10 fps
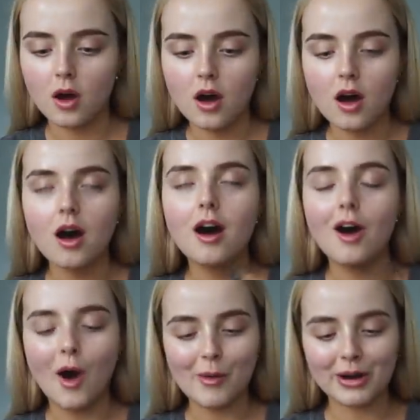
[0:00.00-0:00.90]

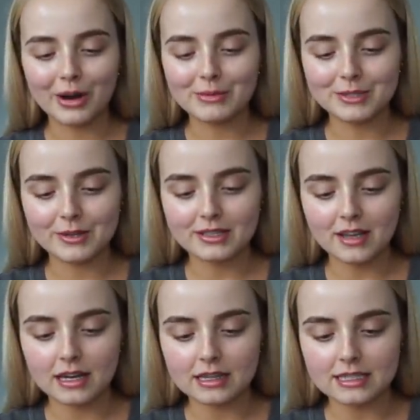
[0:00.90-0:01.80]
oh my God, I'm so
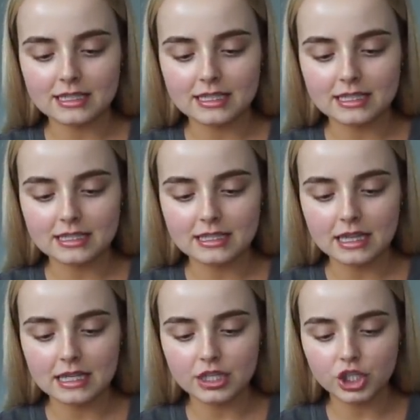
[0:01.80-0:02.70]
excited. This is
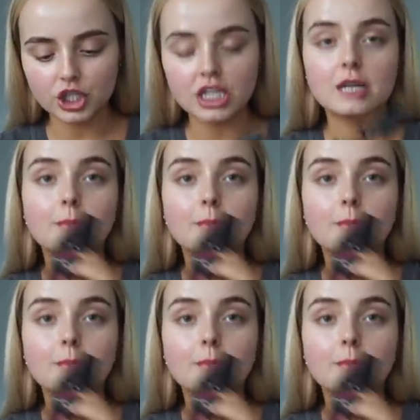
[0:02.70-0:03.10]
the Cheek